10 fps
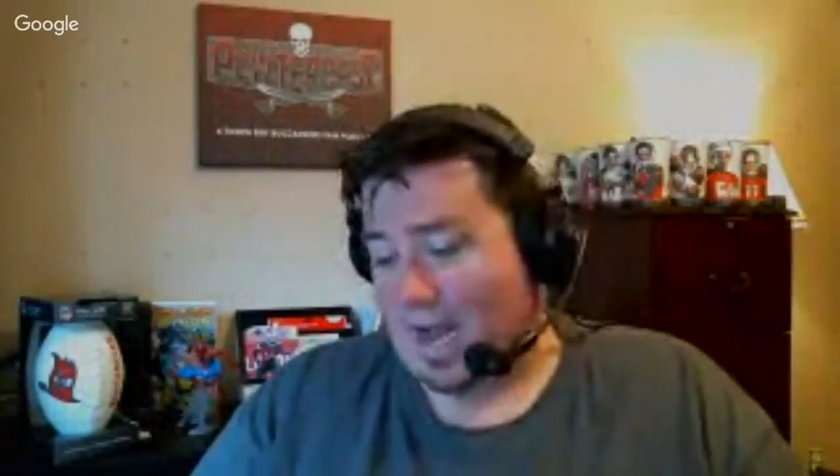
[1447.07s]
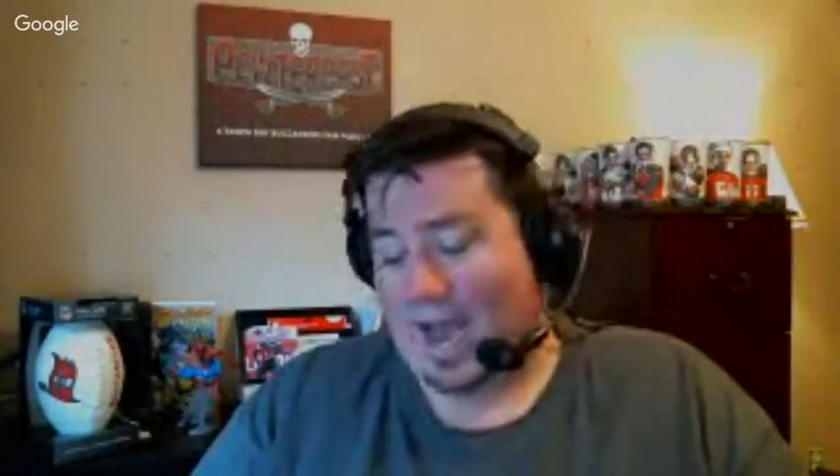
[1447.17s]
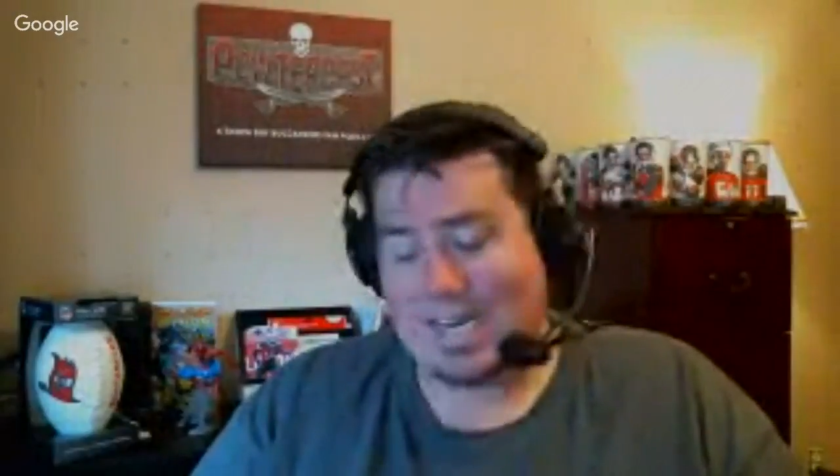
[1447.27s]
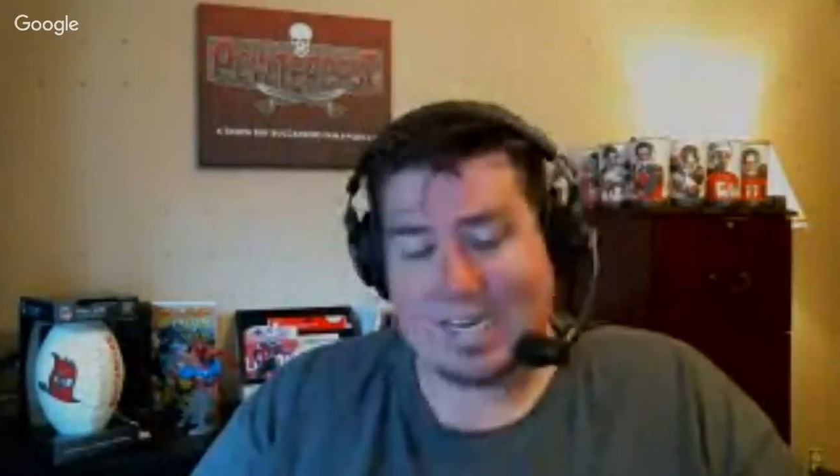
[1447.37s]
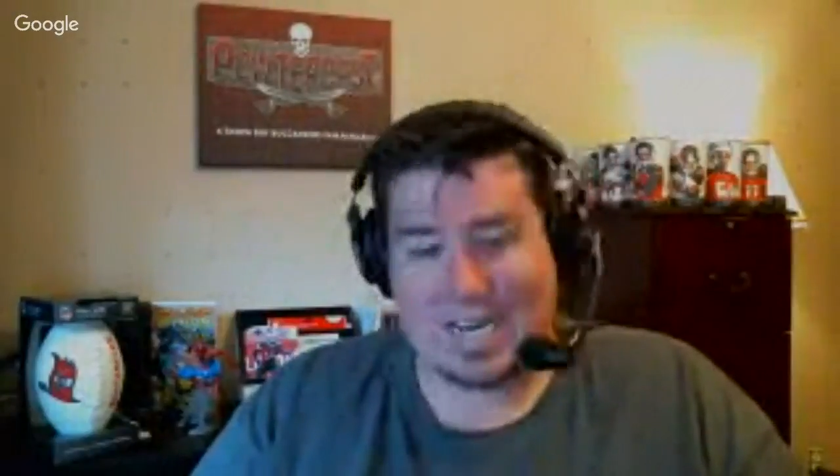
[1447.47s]

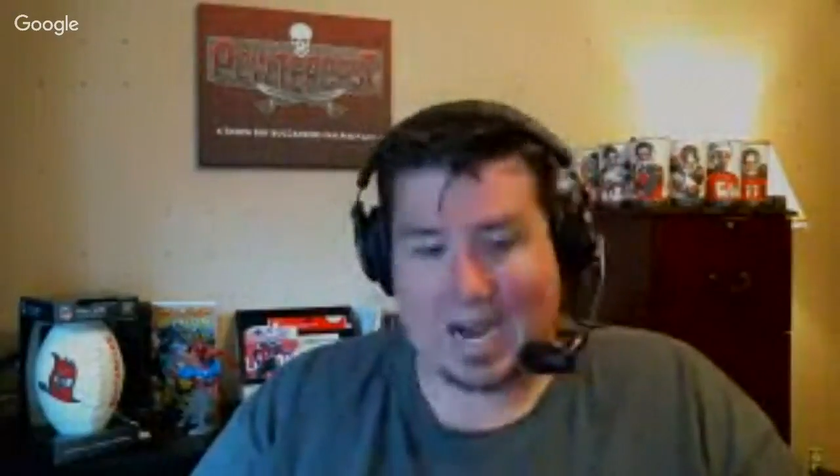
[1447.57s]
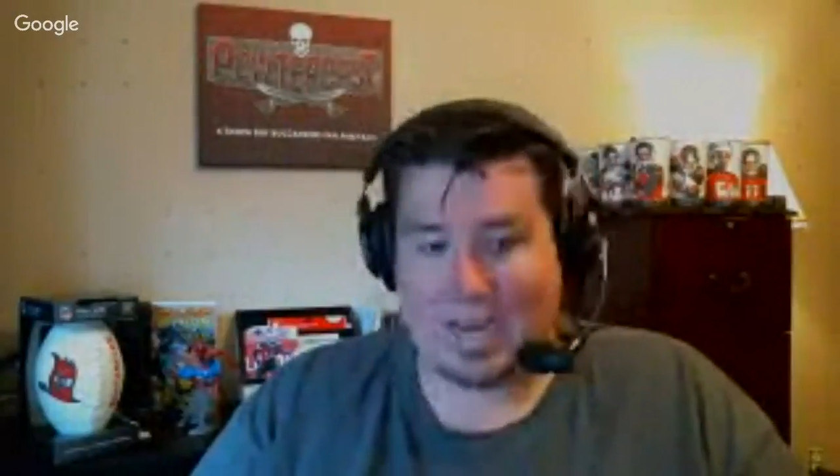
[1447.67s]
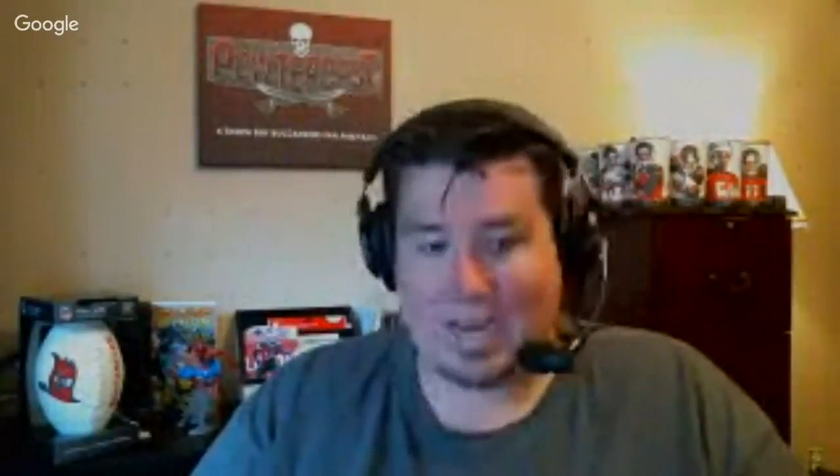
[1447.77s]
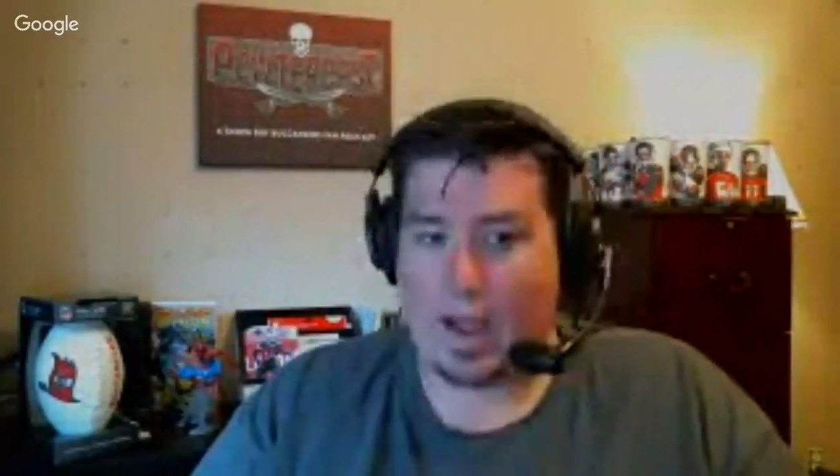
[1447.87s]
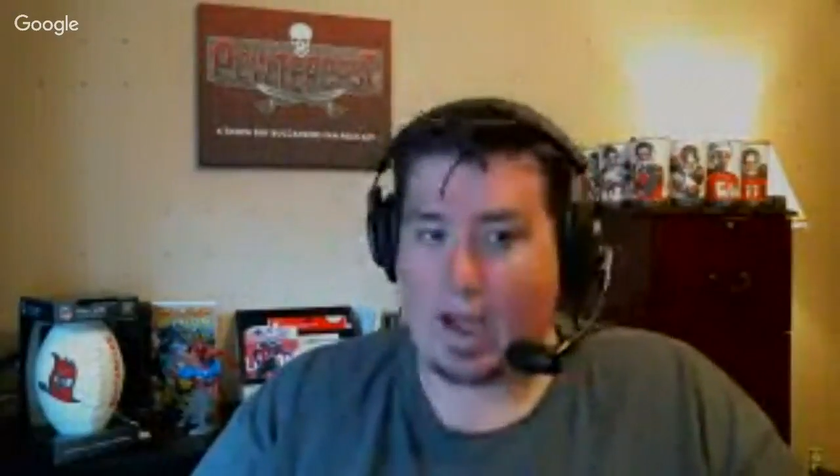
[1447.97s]
I did
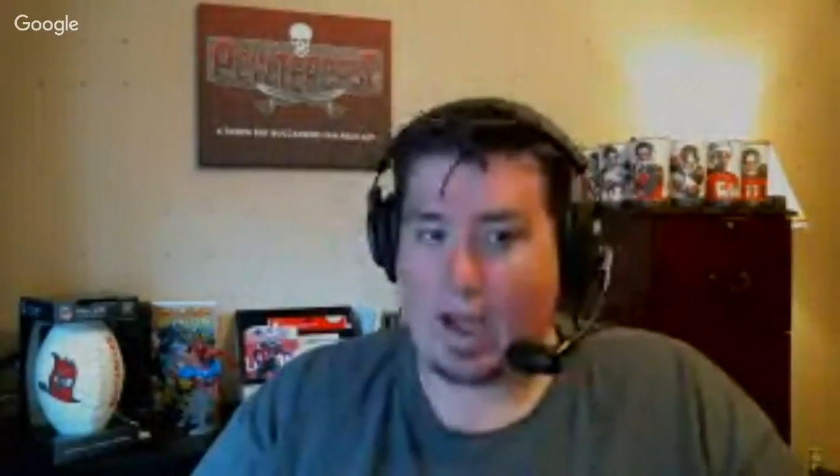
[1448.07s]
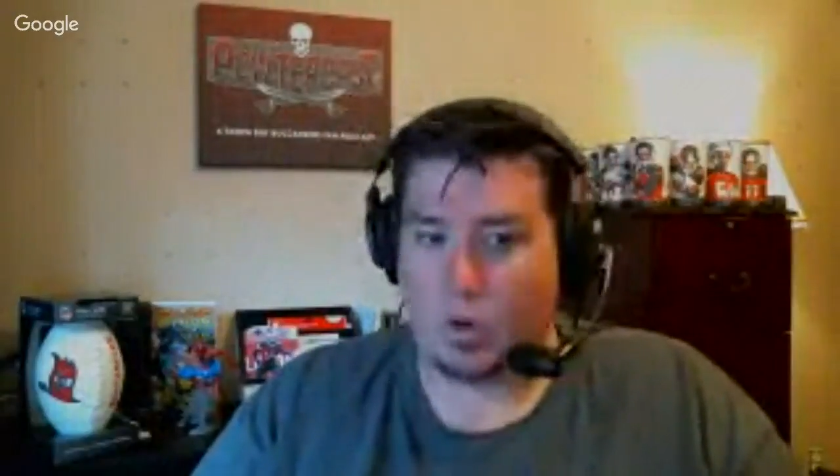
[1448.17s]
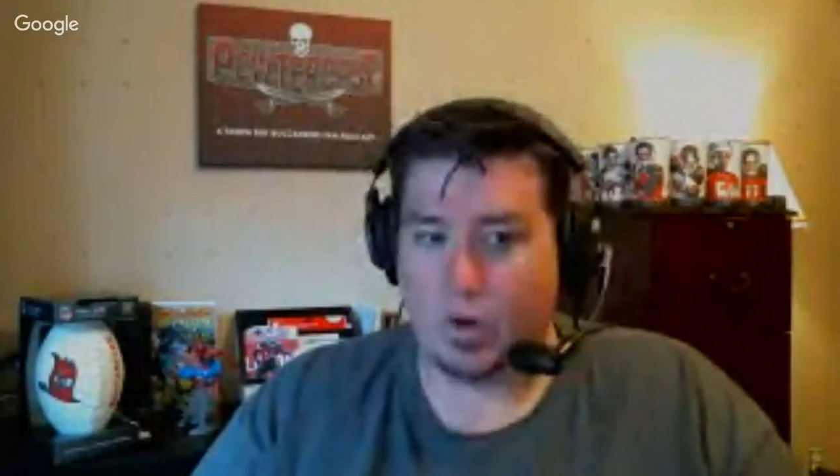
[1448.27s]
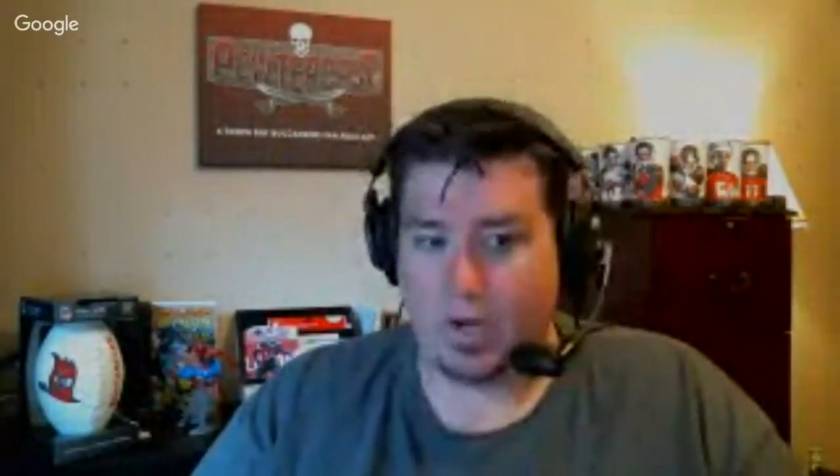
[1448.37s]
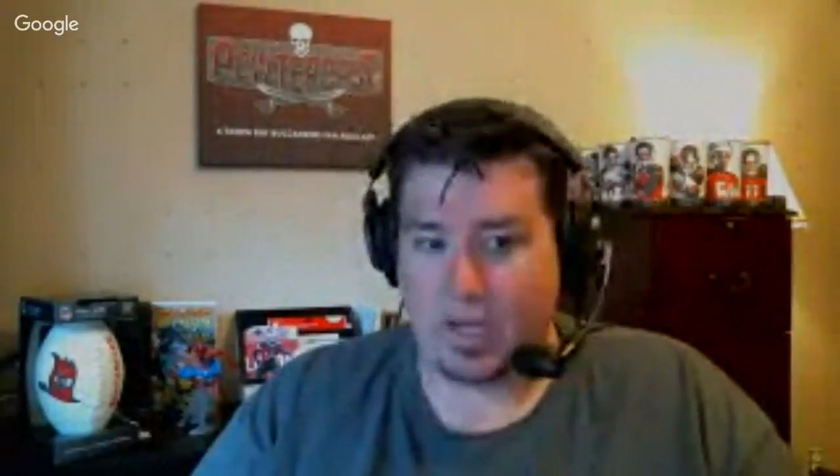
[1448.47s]
not know
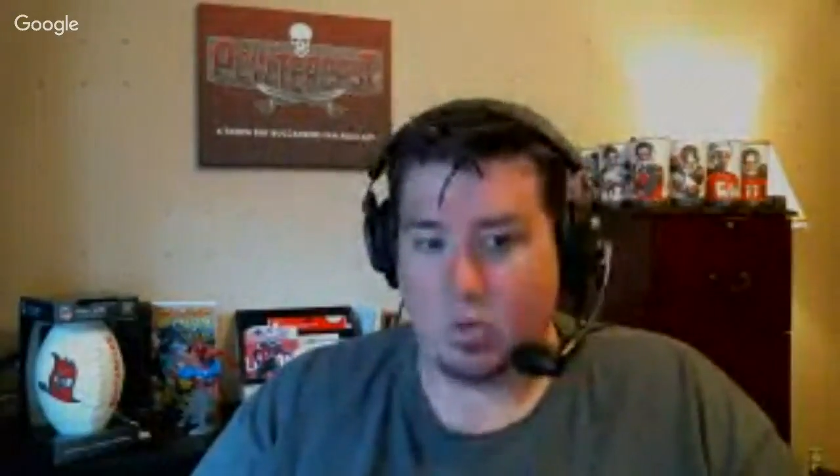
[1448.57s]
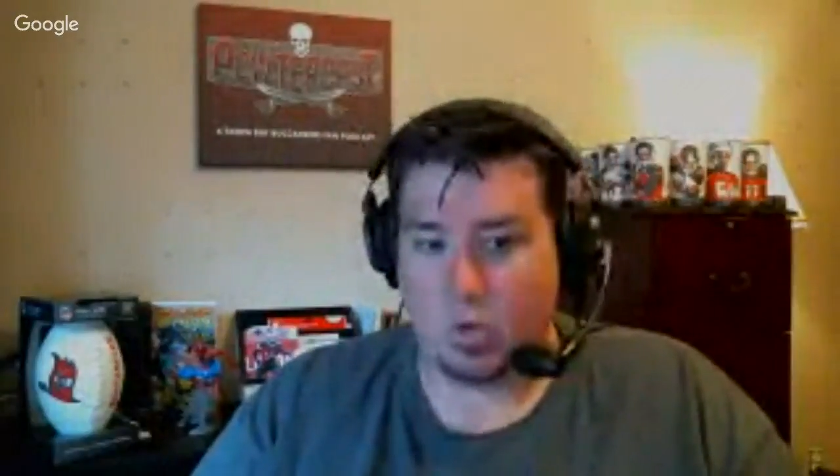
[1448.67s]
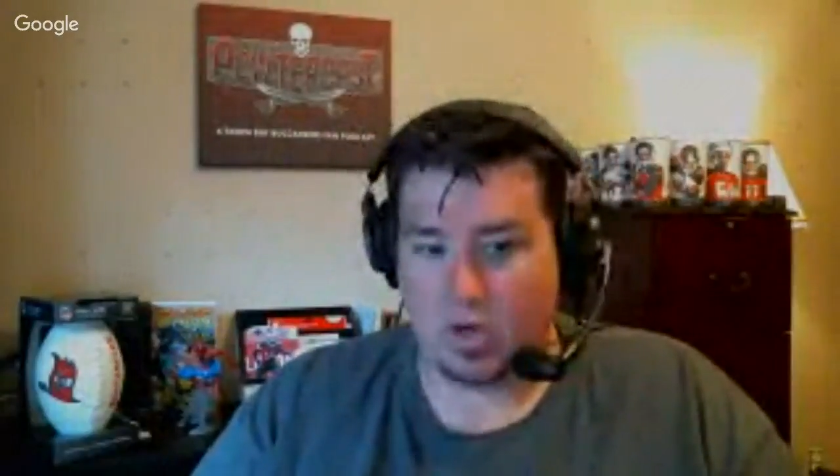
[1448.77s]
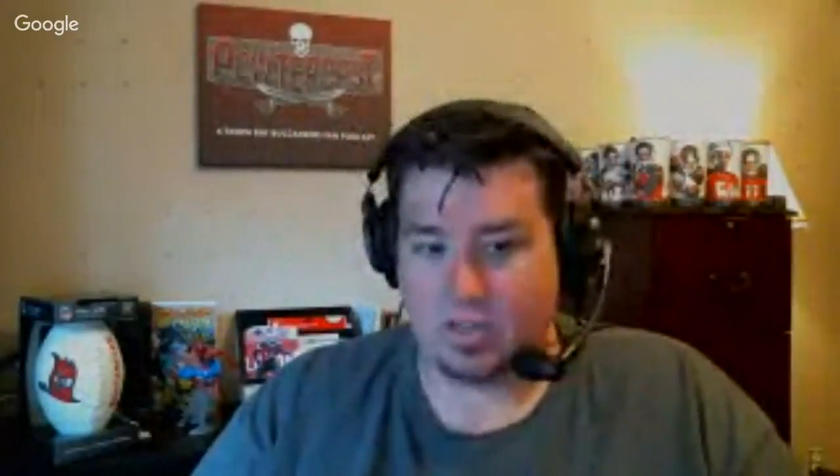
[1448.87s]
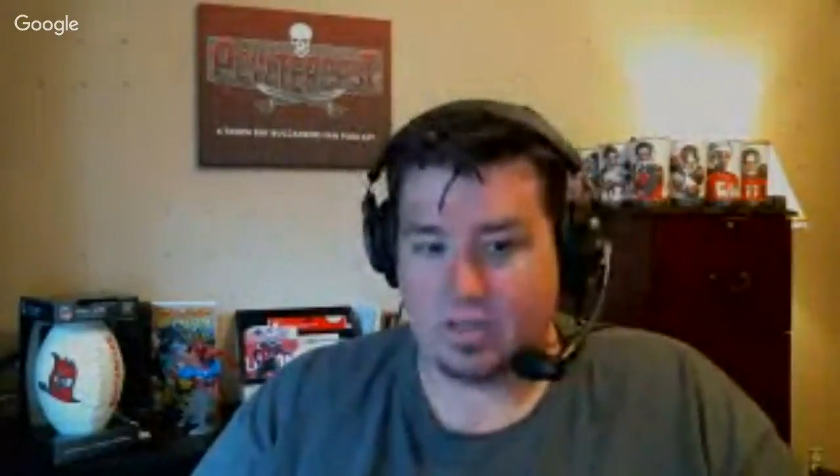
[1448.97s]
how good
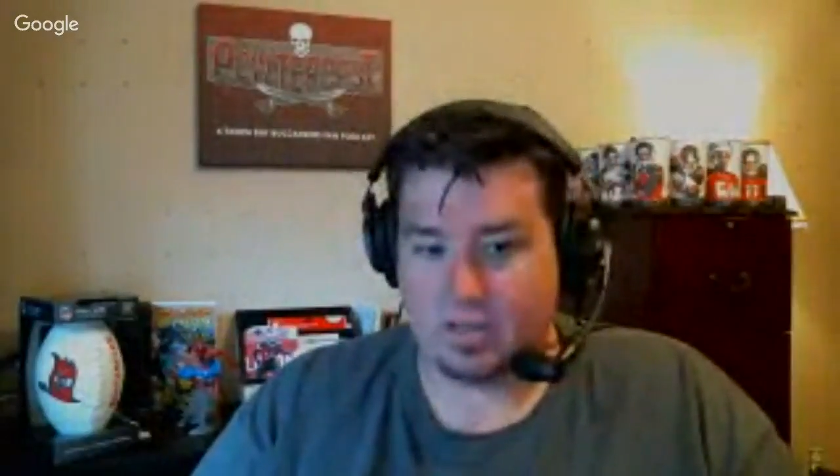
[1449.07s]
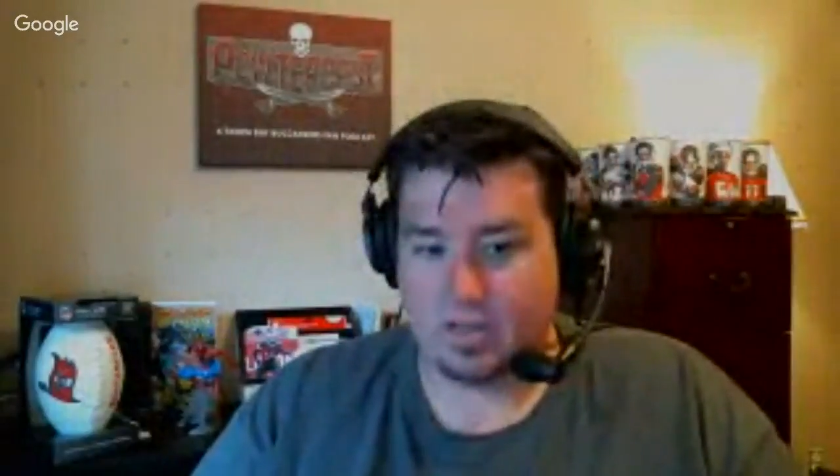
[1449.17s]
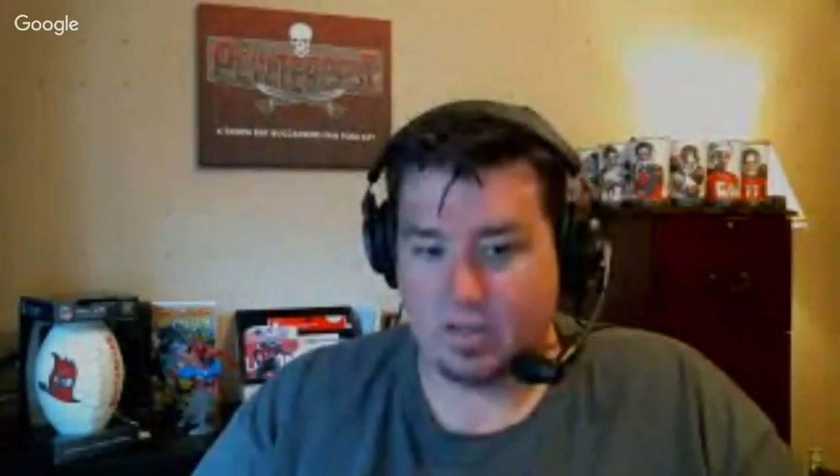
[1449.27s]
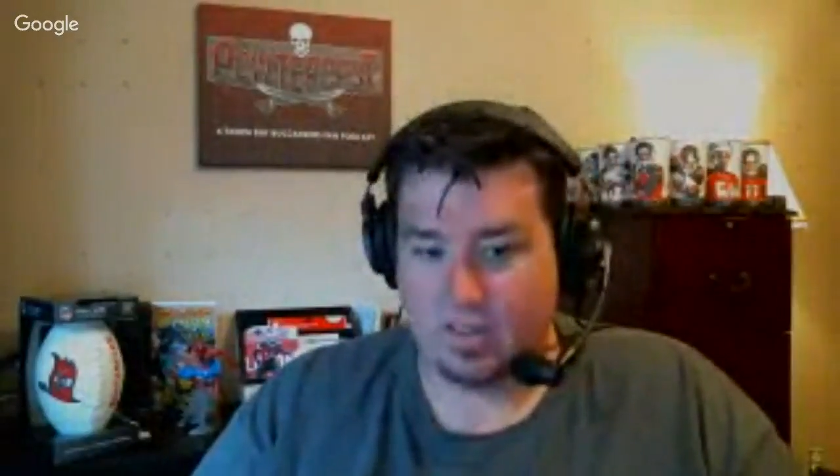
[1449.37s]
he was.